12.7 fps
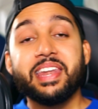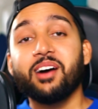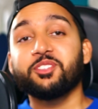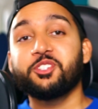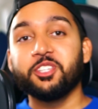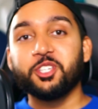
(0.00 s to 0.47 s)
now
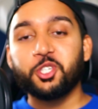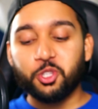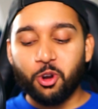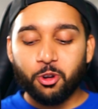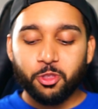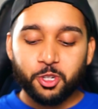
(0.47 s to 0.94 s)
to the
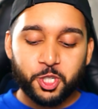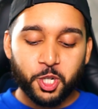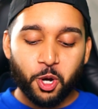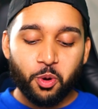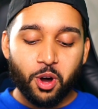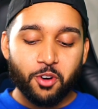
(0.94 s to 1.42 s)
star of the
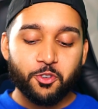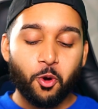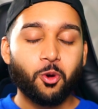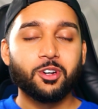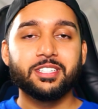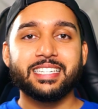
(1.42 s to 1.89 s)
show, of
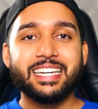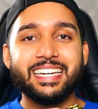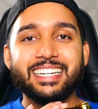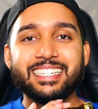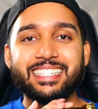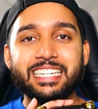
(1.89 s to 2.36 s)
course,
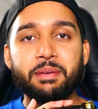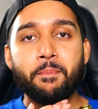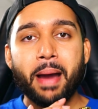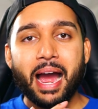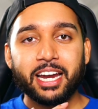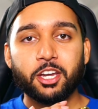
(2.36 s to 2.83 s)
it is the
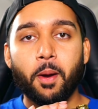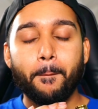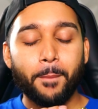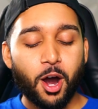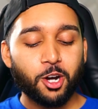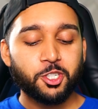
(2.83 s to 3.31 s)
back
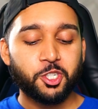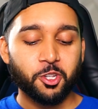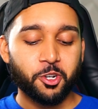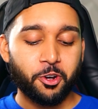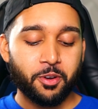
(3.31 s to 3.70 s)
modular.